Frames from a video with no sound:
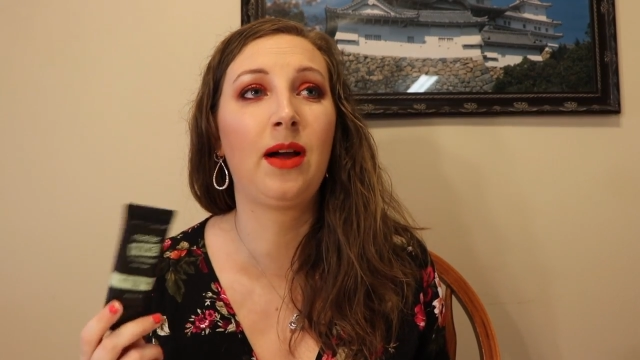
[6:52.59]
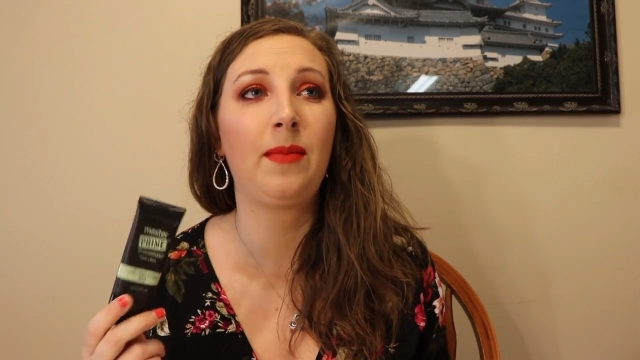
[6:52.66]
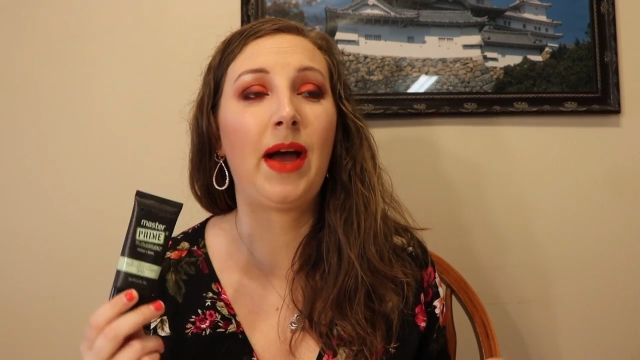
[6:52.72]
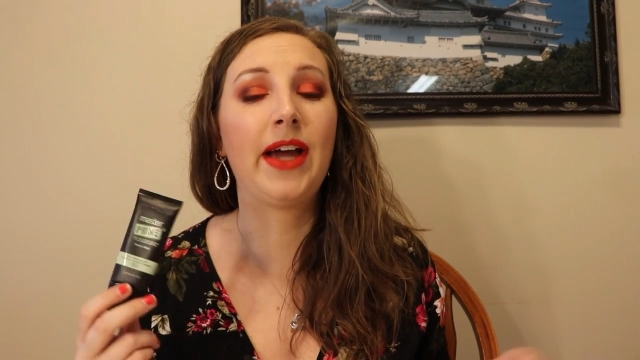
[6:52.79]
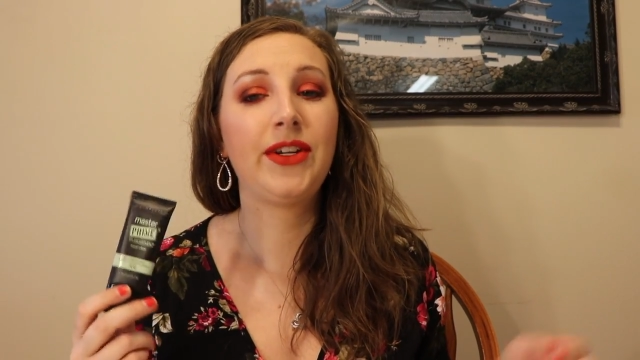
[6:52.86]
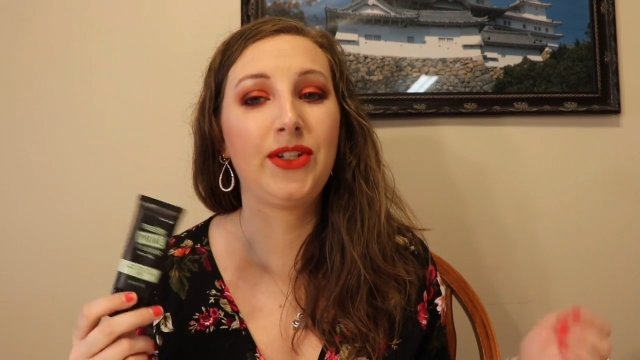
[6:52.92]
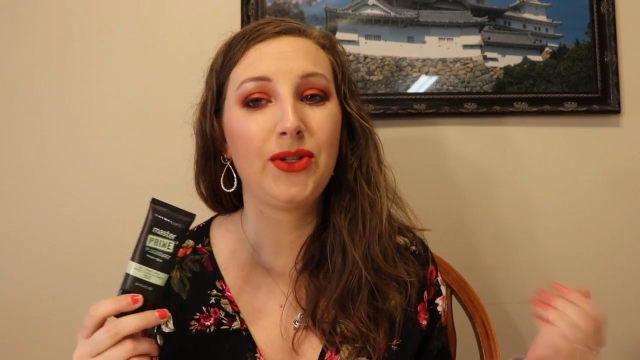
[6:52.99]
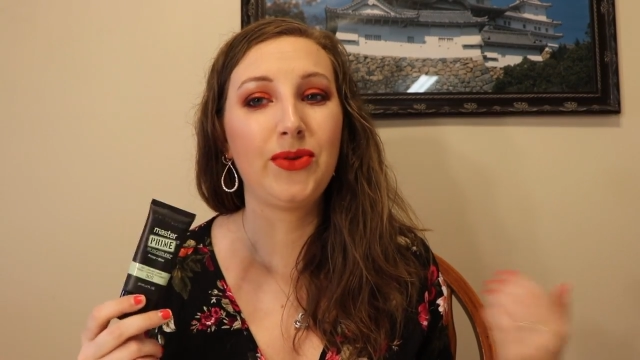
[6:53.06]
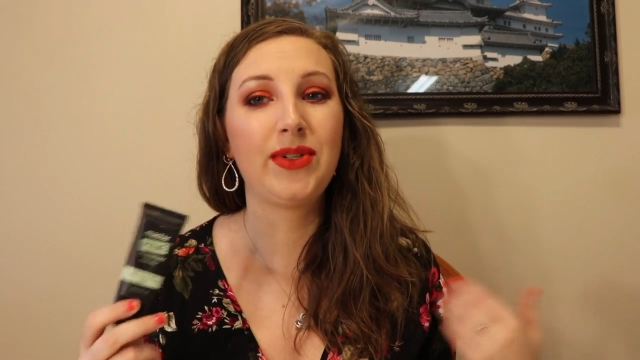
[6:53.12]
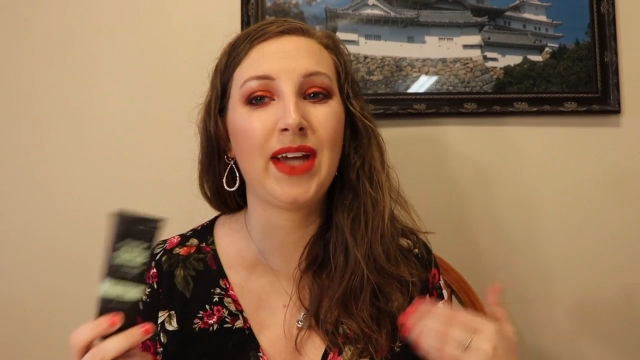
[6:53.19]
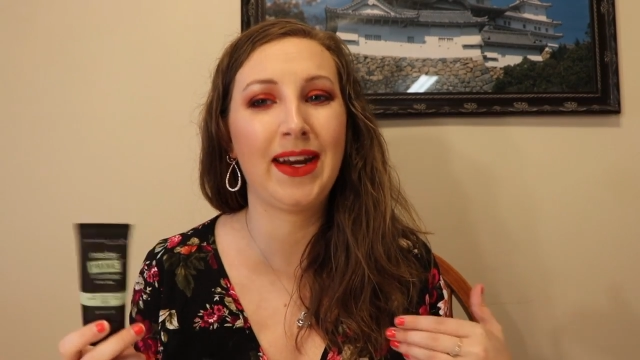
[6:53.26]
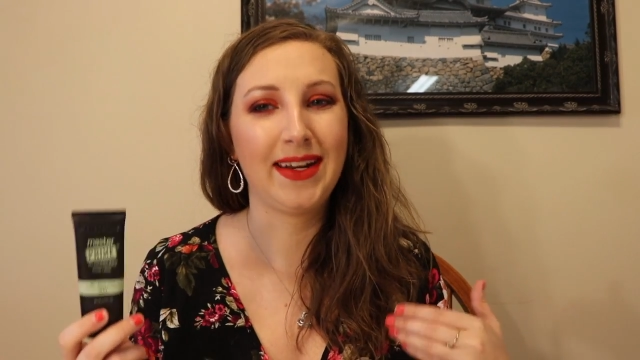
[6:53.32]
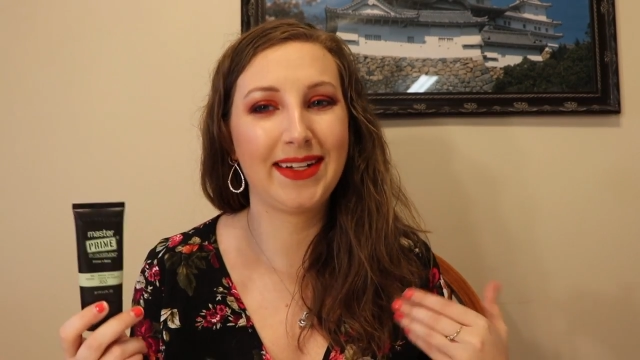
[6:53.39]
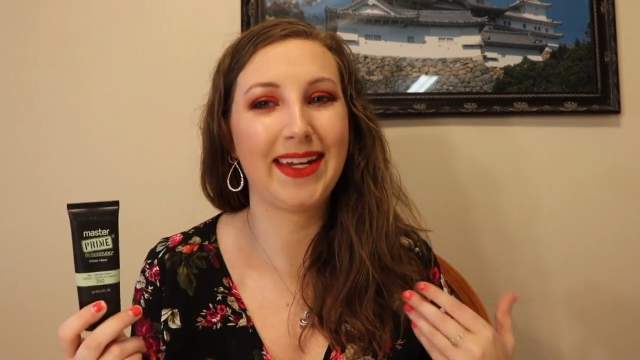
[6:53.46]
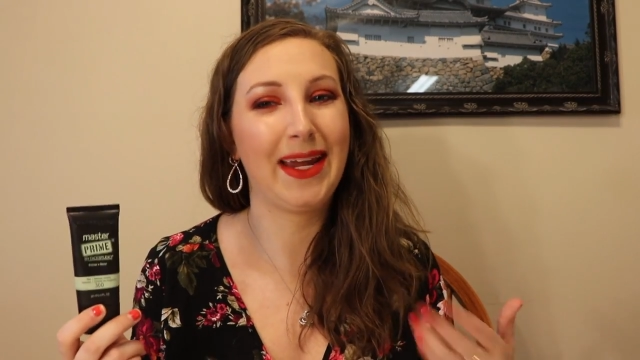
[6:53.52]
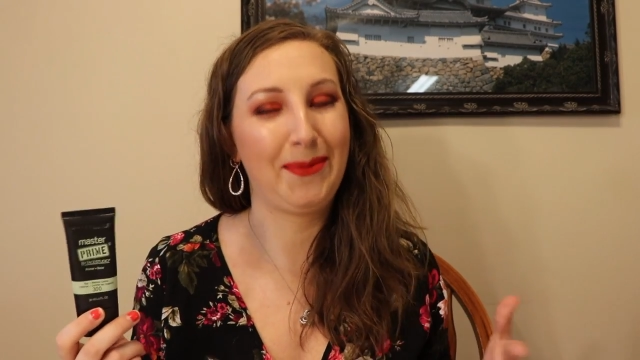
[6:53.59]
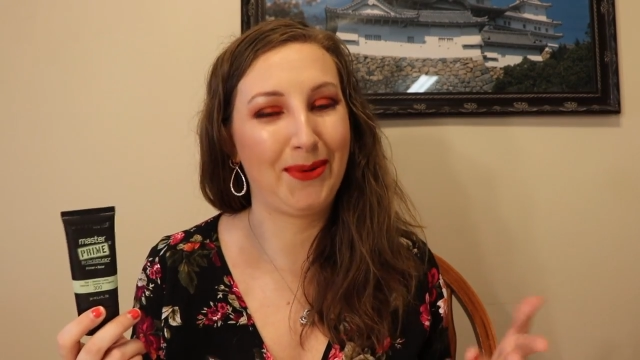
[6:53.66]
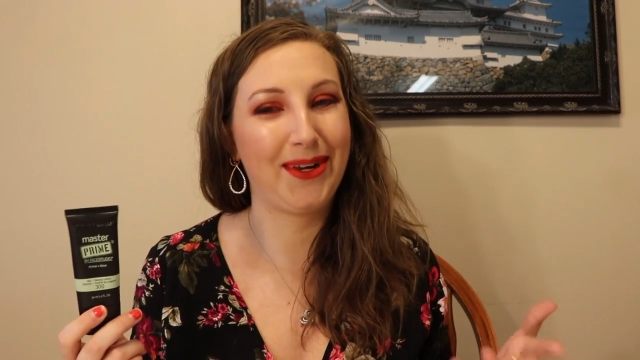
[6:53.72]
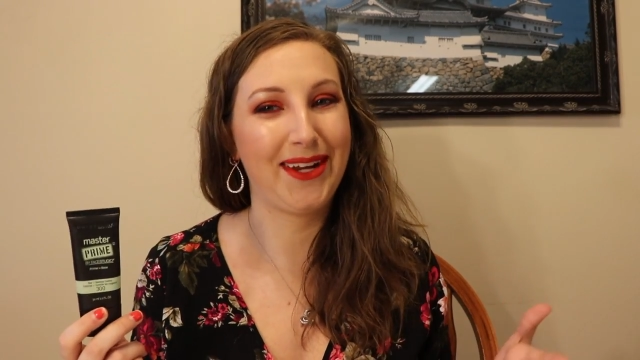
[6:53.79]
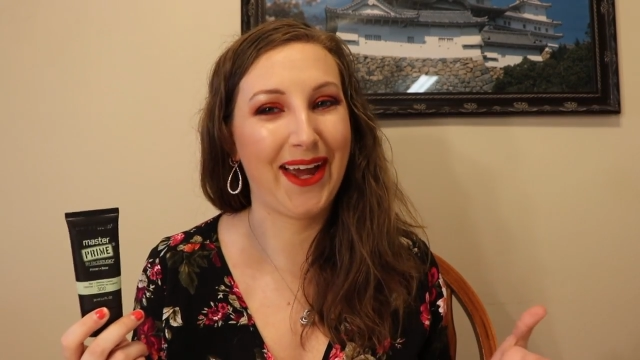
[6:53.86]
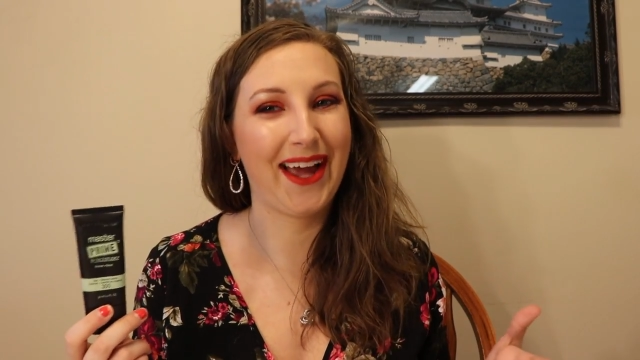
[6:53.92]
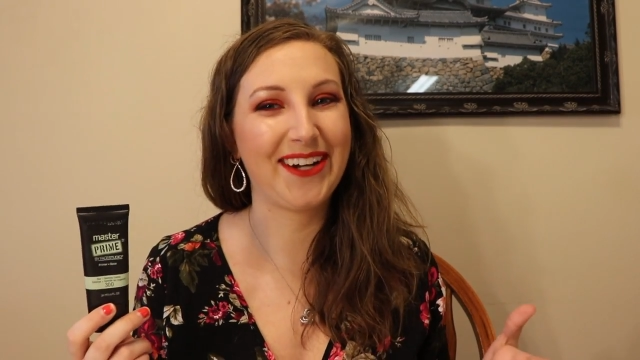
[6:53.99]
I do tend to take
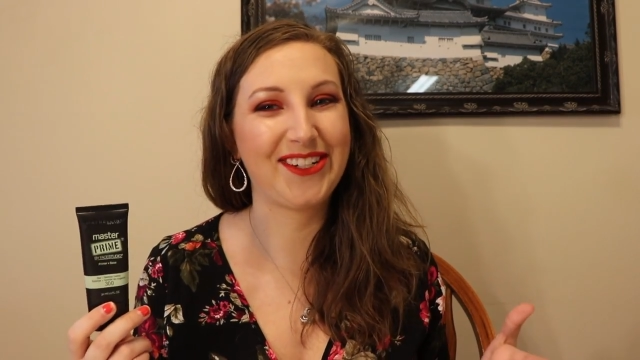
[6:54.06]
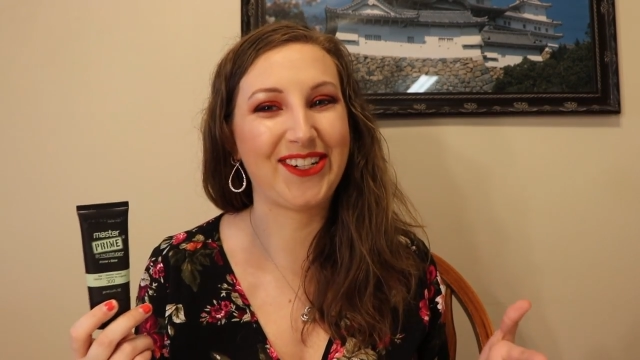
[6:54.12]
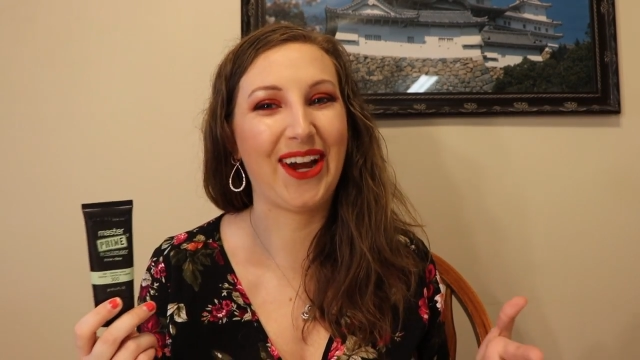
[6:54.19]
pretty hot